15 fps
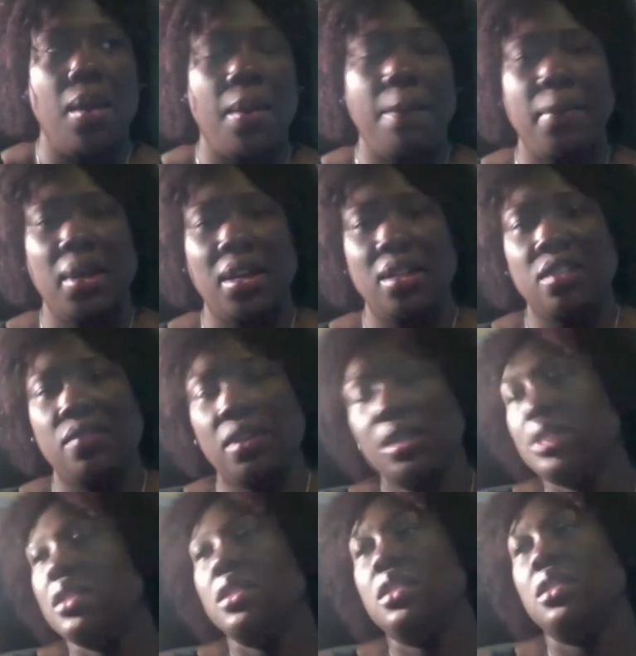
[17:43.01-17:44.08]
But as far as
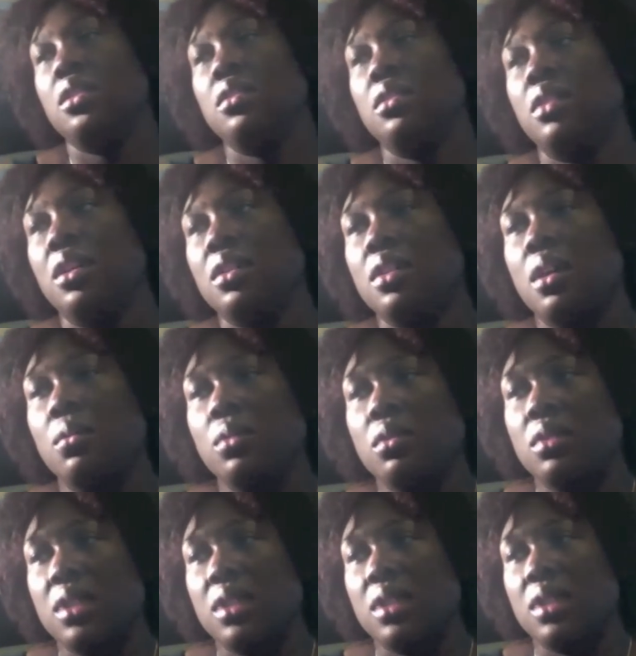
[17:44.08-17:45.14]
the Sisterlocks, I won't
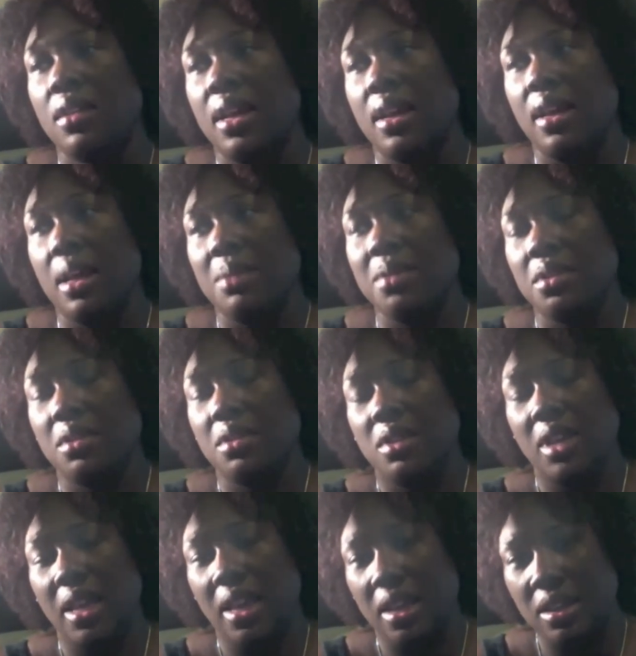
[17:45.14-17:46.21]
say that I absolutely
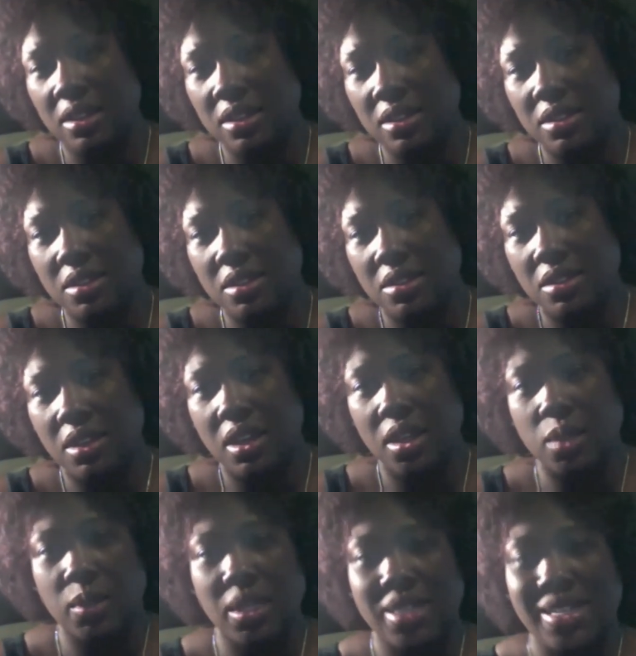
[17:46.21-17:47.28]
hated the Sisterlocks,
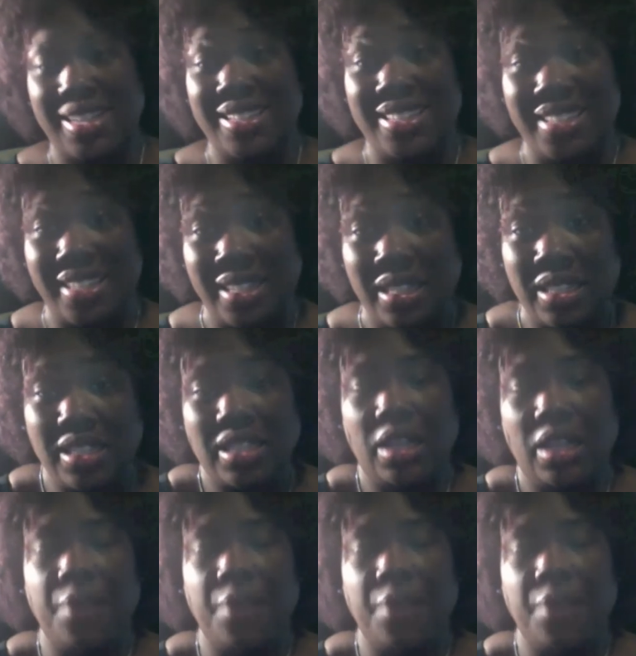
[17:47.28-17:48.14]
because I didn't.